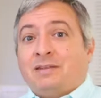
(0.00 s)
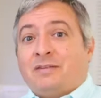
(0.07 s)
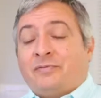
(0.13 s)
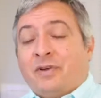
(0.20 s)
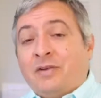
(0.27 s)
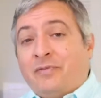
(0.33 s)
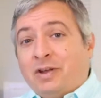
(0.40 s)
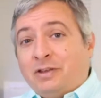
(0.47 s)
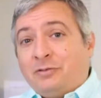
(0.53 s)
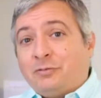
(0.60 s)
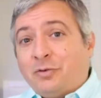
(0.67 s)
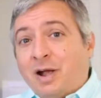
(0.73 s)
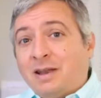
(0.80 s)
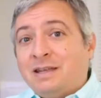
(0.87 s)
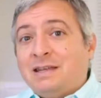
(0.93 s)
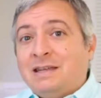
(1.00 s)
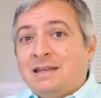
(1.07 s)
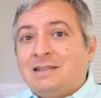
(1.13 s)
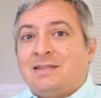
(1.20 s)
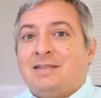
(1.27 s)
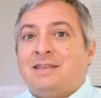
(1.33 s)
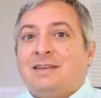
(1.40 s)
if I try to
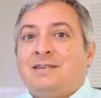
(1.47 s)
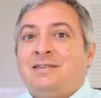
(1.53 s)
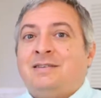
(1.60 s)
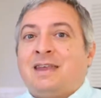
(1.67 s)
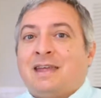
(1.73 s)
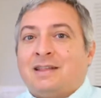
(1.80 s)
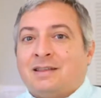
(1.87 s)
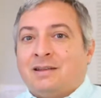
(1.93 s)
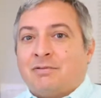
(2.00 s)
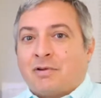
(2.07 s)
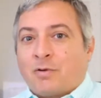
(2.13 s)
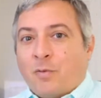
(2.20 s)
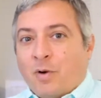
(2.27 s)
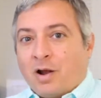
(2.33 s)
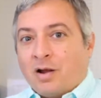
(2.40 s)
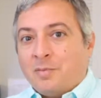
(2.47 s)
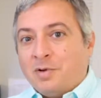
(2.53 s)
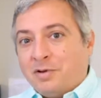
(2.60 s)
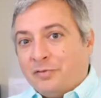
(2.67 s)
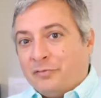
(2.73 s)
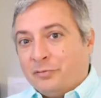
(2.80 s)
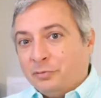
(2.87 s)
eat the daily
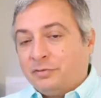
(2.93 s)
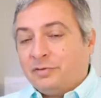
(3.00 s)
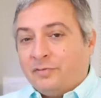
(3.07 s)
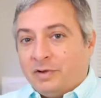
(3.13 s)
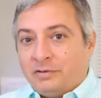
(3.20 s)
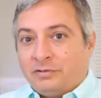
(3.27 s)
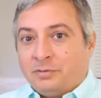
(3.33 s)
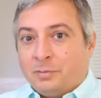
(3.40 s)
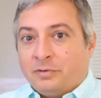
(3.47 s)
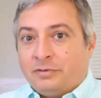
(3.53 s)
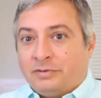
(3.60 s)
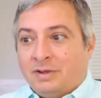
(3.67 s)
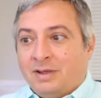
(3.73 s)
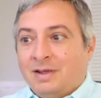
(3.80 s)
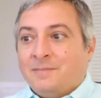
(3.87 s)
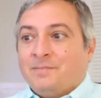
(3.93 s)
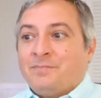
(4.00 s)
requirement of fruits and vegetables,